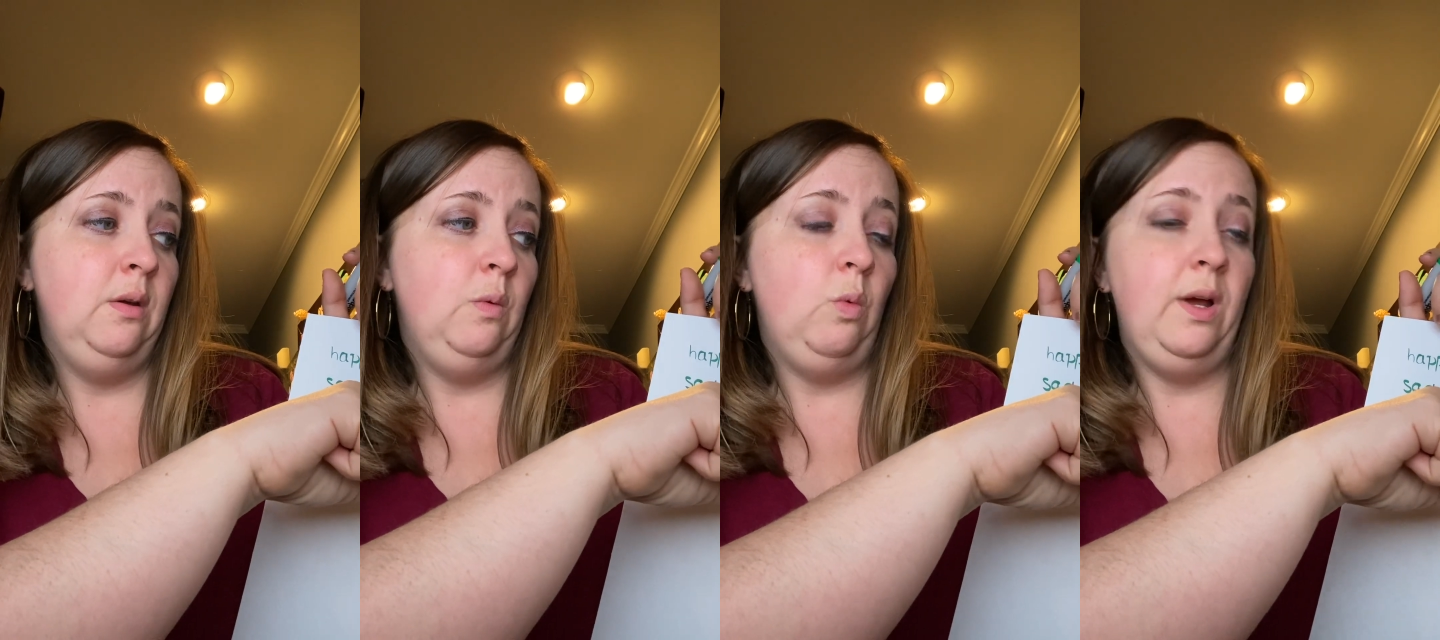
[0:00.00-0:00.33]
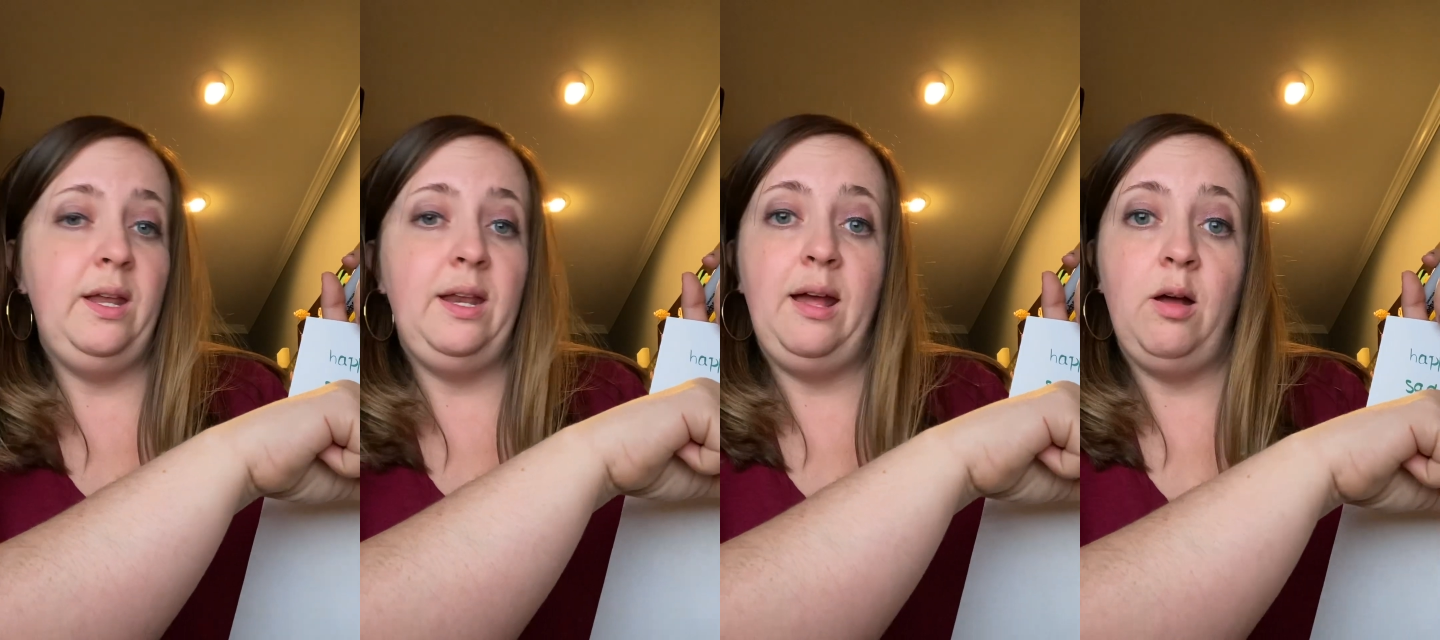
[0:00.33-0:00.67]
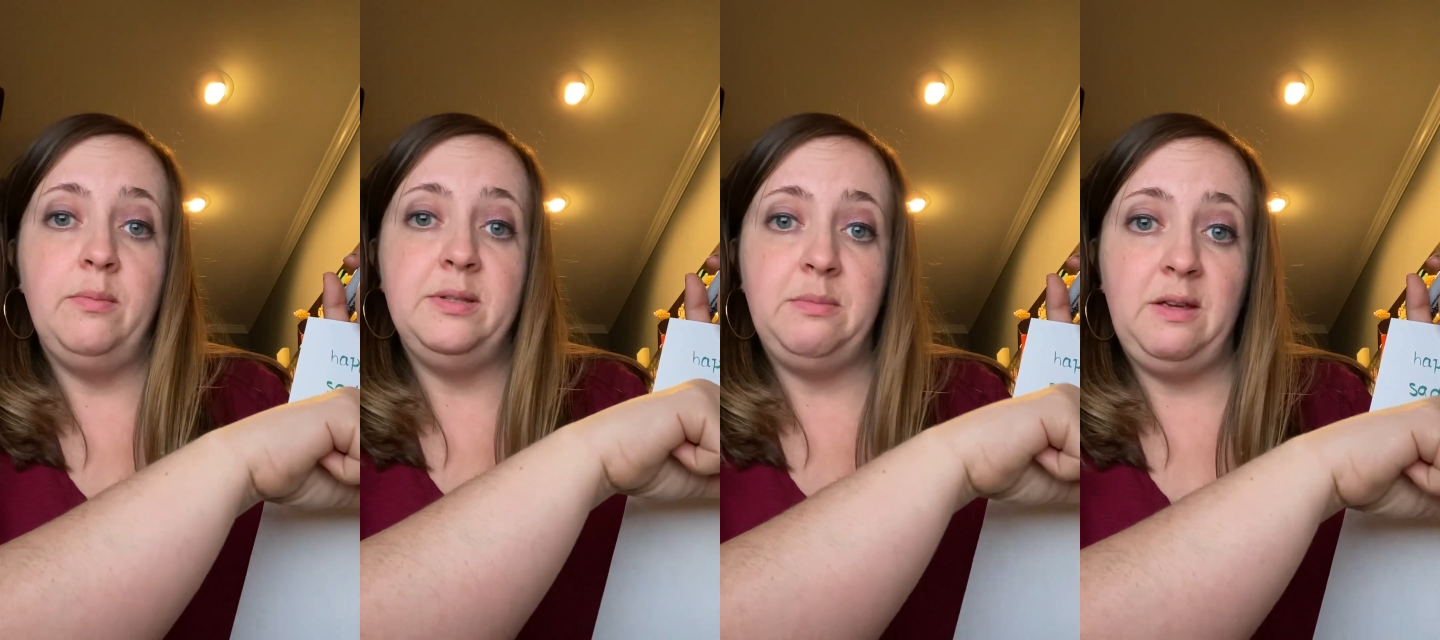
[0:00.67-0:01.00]
what
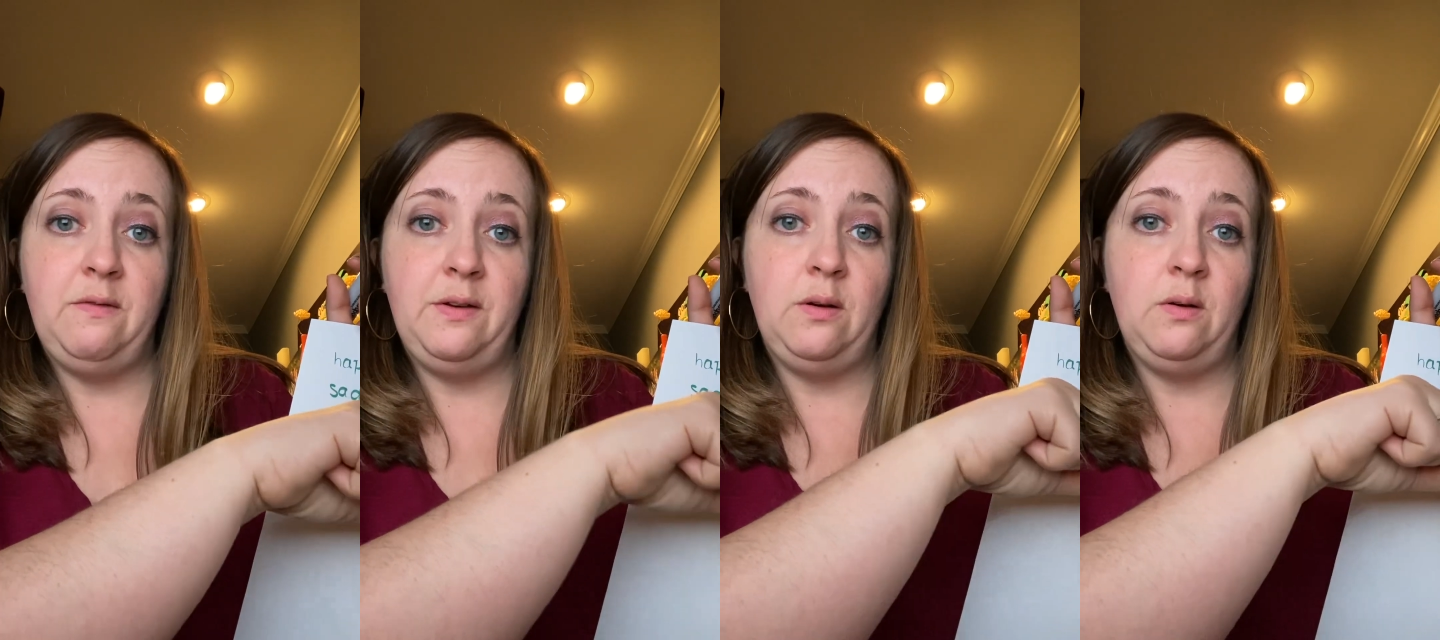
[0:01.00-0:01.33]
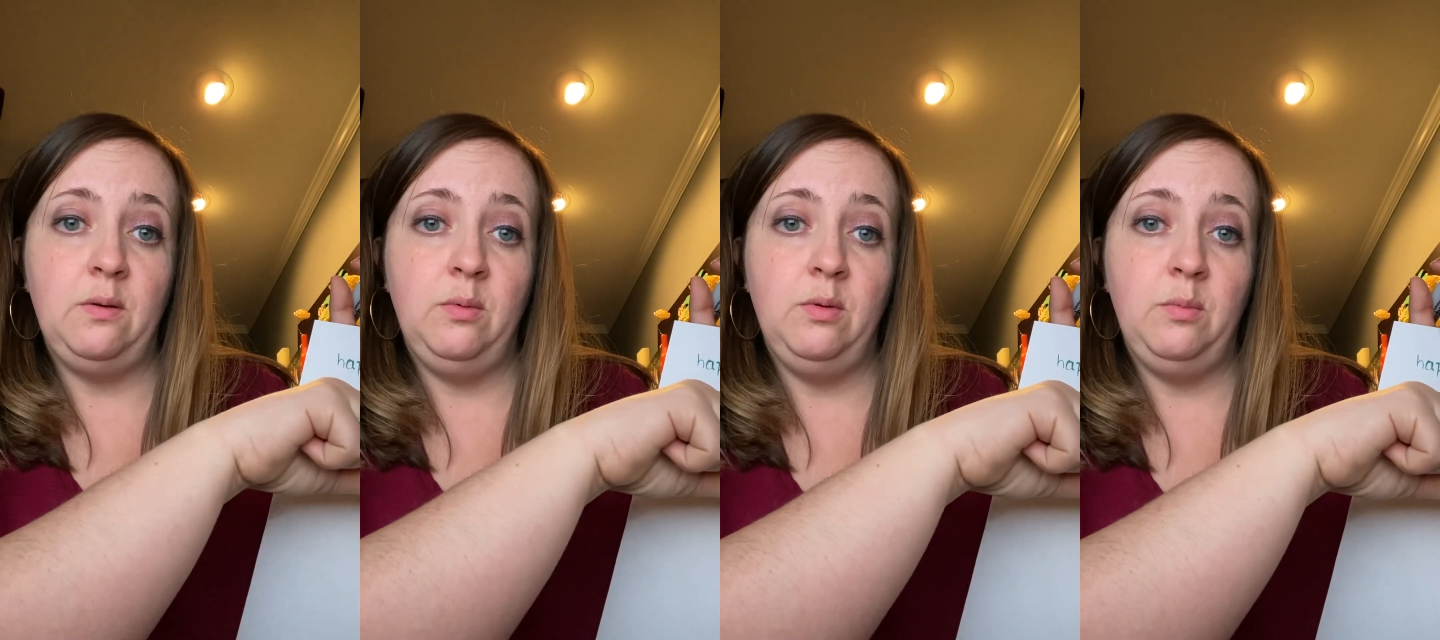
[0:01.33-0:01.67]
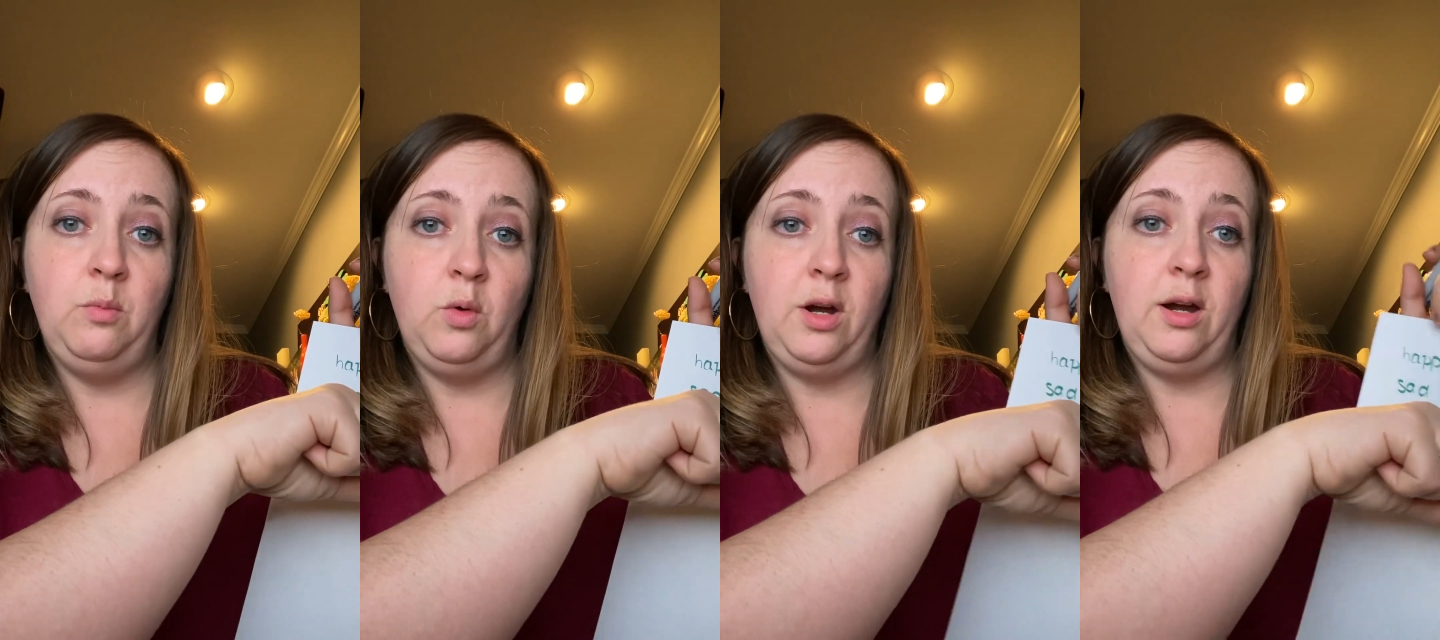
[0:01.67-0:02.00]
helps me feel more